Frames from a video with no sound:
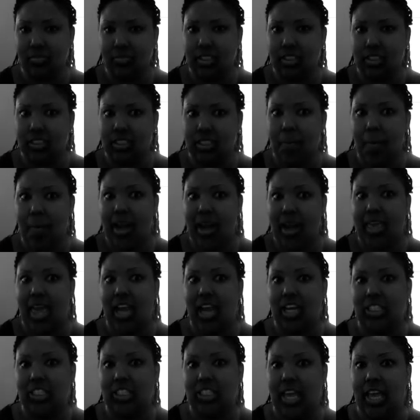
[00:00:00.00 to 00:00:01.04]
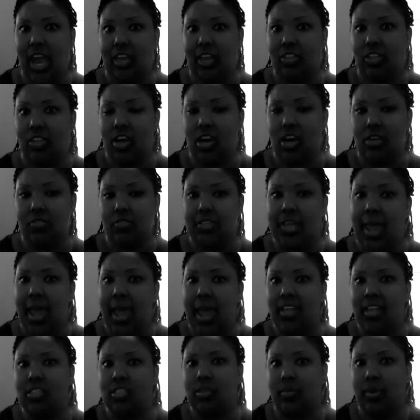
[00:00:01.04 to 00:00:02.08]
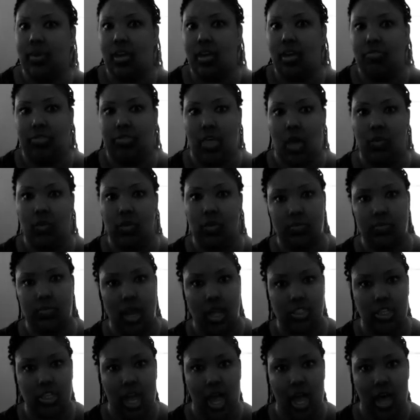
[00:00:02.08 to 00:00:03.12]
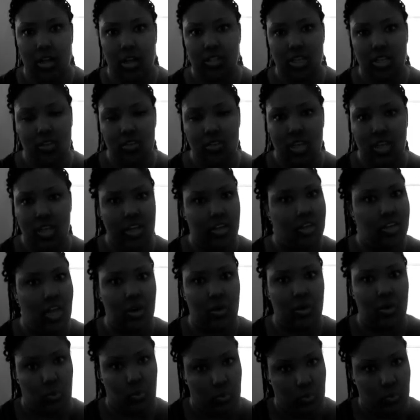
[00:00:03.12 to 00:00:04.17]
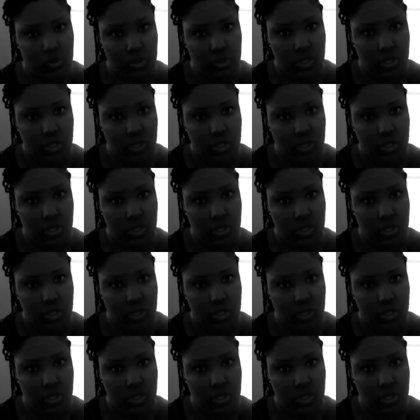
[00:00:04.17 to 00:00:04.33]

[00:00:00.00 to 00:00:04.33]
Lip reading: And somebody actually had the nerve to ask me if that was my child. I was like, no.